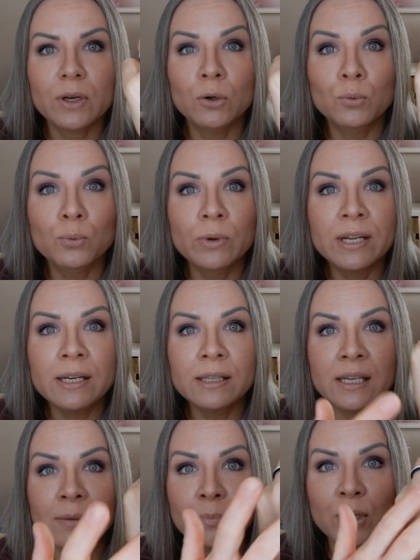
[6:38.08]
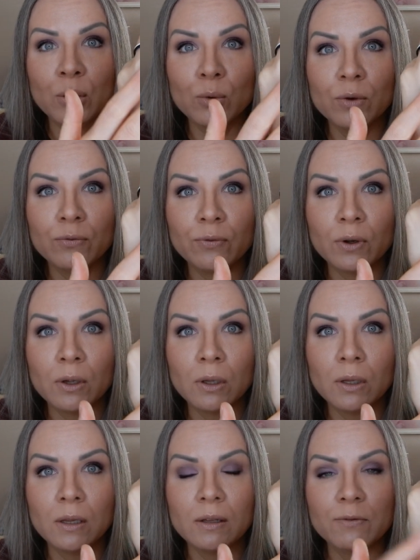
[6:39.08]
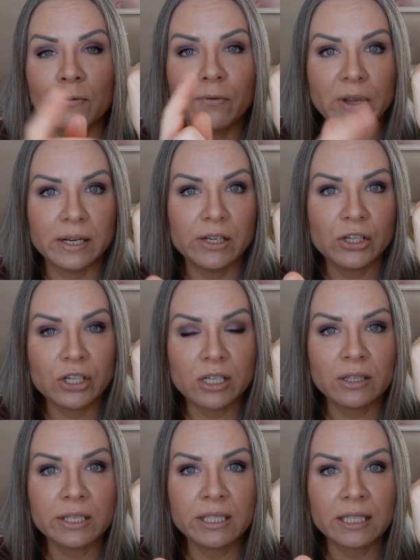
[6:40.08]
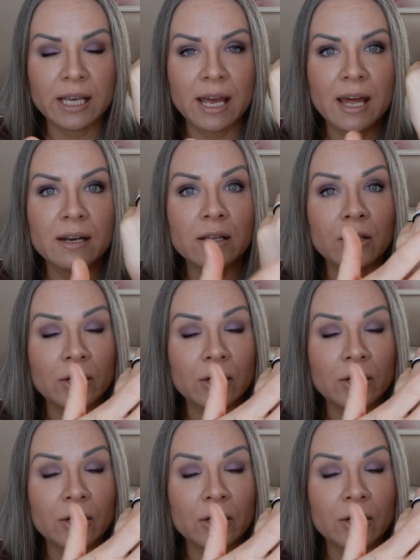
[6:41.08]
a really beautiful finish to the skin.